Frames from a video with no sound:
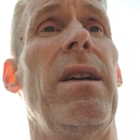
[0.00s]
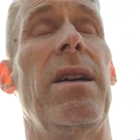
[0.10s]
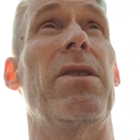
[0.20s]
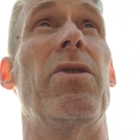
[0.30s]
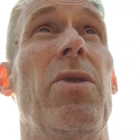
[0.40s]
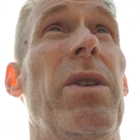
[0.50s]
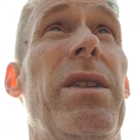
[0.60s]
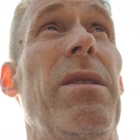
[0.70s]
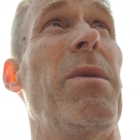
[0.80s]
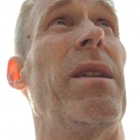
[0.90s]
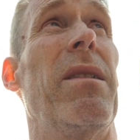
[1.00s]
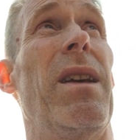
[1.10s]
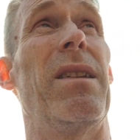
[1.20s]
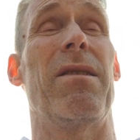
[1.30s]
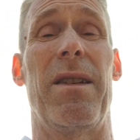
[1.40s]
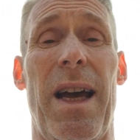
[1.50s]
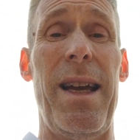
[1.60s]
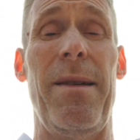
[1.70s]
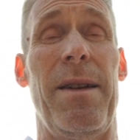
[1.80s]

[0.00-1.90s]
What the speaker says: It's a choice at the end of the day.